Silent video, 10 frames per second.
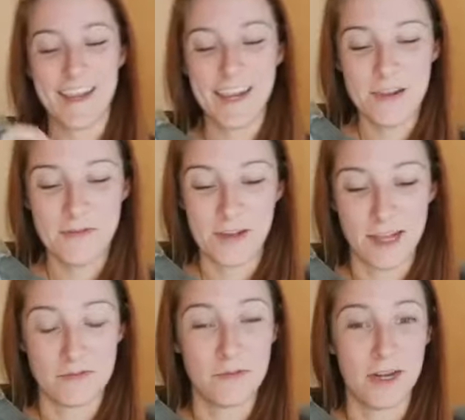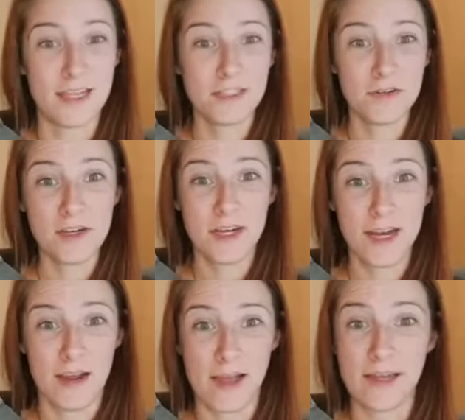anyways, when I started
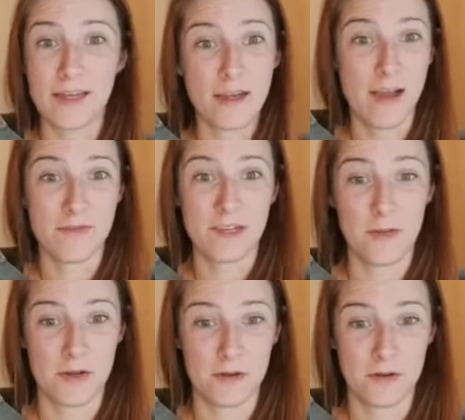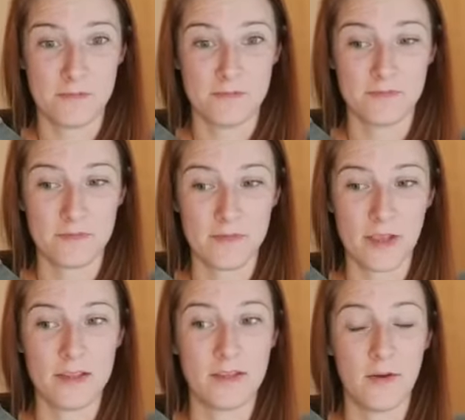out, I did not have time at all.
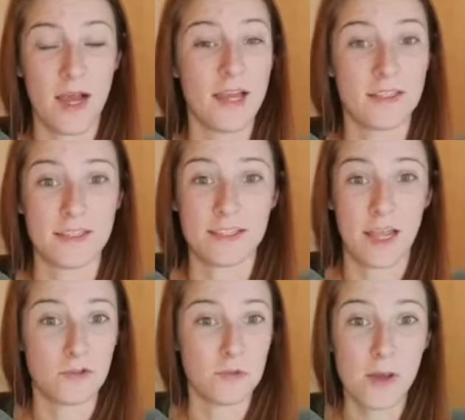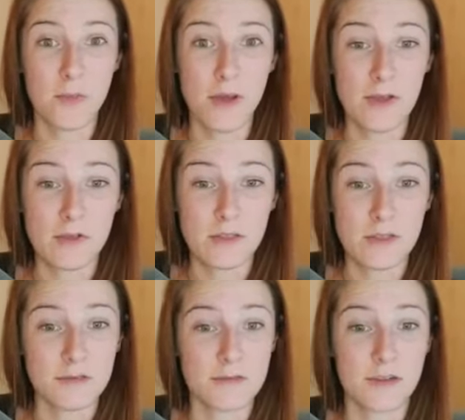And so I had to schedule my post.
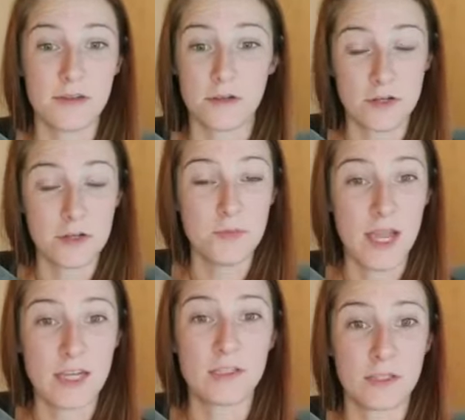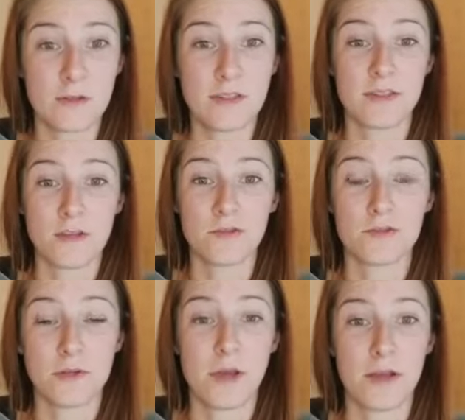In your group pages, you can schedule
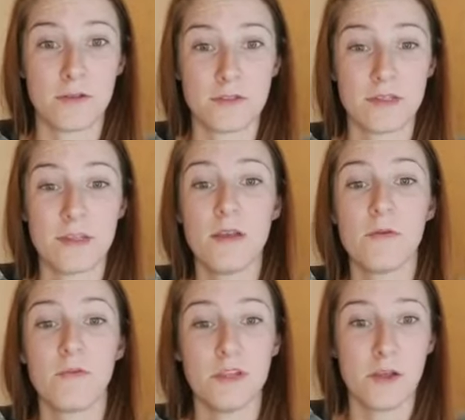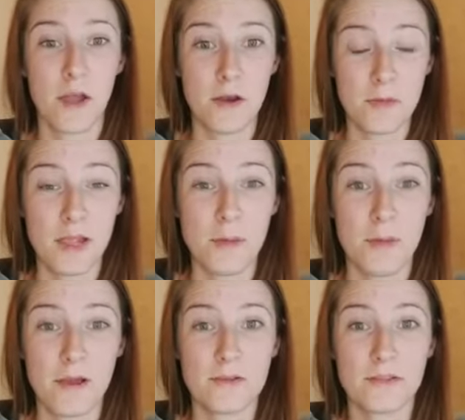your post. When you go to make a
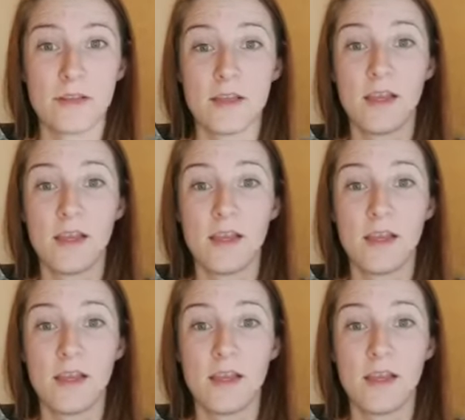post,